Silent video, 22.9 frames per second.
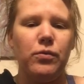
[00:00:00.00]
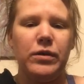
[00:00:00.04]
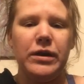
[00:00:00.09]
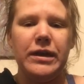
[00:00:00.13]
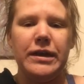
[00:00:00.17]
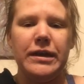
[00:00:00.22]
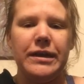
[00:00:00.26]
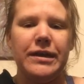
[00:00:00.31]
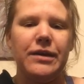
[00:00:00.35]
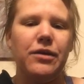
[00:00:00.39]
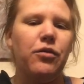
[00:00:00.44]

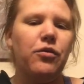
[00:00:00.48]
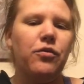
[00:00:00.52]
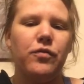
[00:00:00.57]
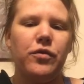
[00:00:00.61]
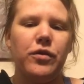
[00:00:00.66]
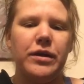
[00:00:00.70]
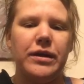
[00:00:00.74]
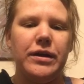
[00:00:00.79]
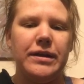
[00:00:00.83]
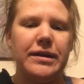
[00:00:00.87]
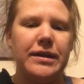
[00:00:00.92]
reading
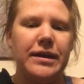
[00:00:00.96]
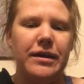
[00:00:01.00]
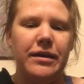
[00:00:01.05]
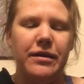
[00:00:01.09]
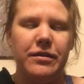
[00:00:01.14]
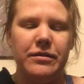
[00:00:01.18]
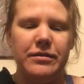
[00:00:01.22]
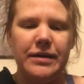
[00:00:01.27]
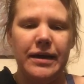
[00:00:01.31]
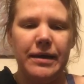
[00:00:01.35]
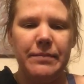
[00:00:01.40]
over any
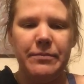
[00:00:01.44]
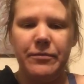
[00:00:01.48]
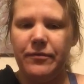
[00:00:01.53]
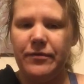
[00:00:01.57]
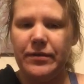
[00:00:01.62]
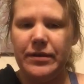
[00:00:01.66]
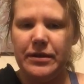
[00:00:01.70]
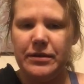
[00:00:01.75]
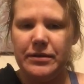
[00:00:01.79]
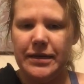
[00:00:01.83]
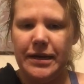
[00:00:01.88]
other type of
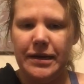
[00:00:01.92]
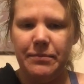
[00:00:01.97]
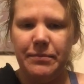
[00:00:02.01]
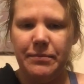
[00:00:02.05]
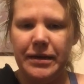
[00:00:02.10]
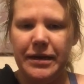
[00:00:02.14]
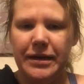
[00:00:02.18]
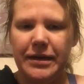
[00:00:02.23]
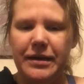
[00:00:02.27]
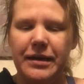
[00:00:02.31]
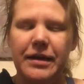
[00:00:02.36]

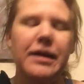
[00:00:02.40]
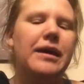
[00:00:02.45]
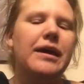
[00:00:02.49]
entertainment.